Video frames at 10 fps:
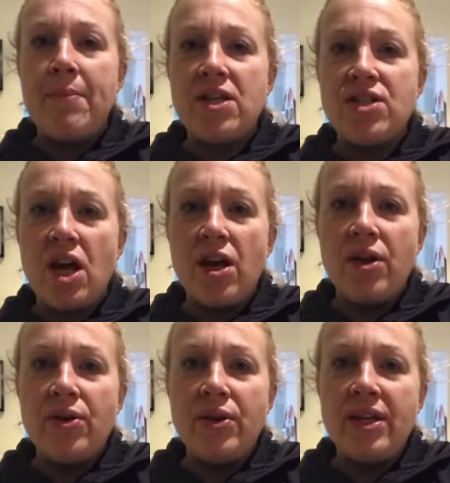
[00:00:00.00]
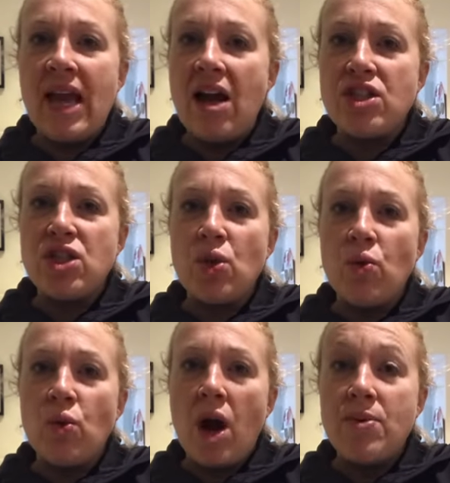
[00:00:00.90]
So yeah, I just
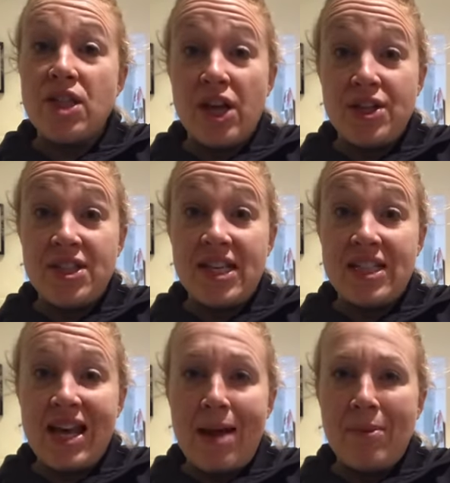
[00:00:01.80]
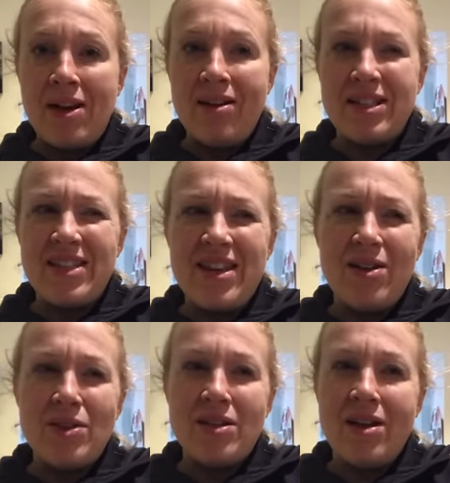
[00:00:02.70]
thought I was gonna go to the 6 a.m. class, and then
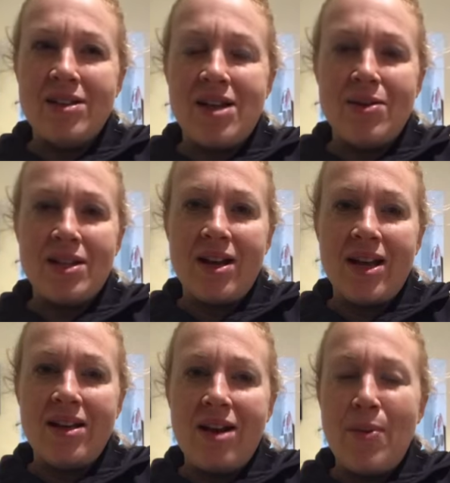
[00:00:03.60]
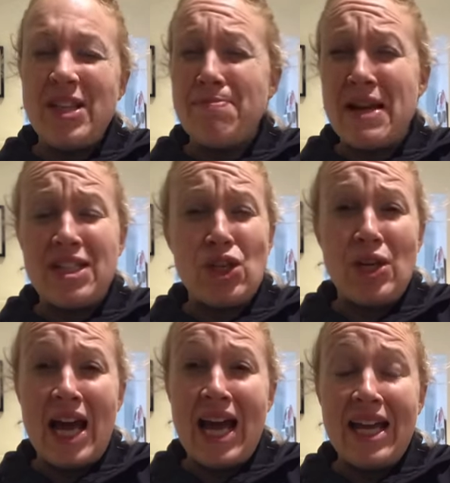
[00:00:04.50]
last night I was like, I went to bed
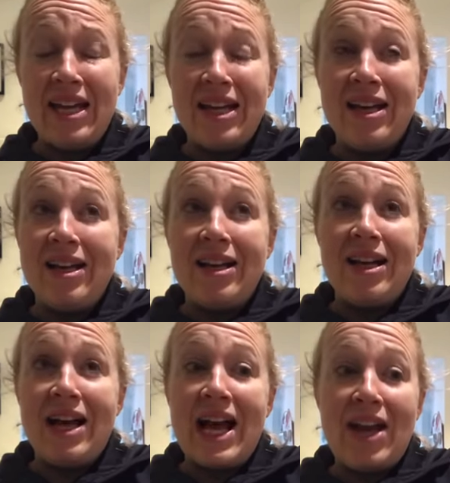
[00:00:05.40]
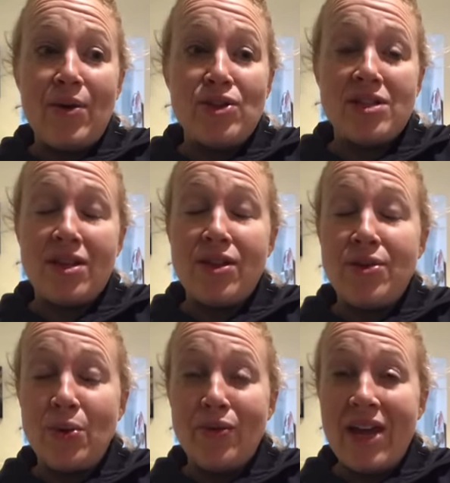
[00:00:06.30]
too late, and I was just like,
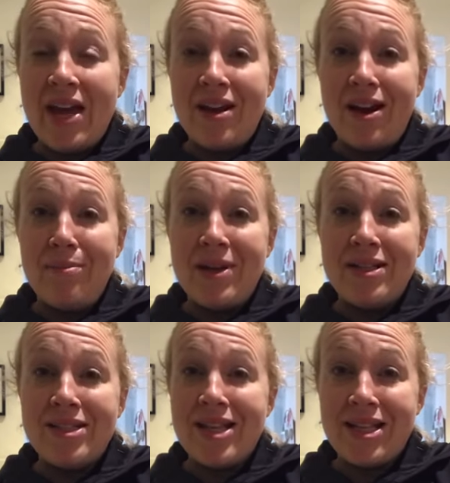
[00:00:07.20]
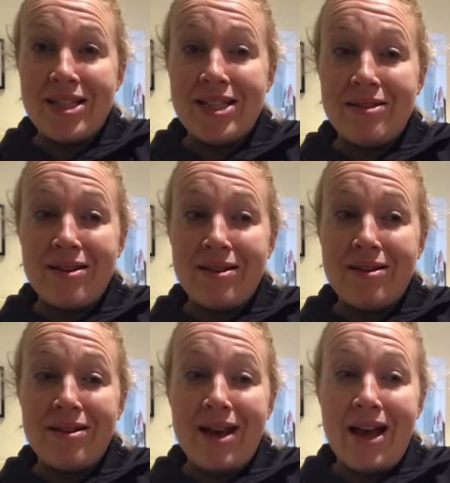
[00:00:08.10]
thought of getting up at 6
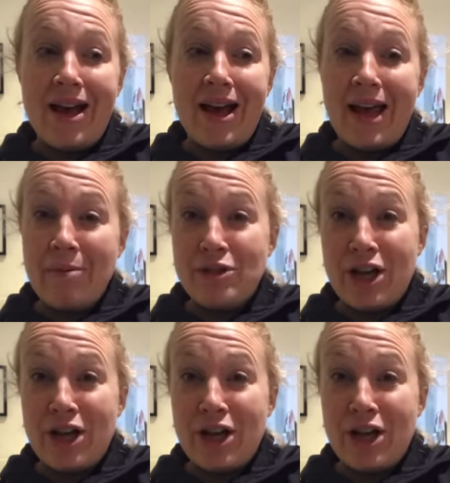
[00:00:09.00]
a.m.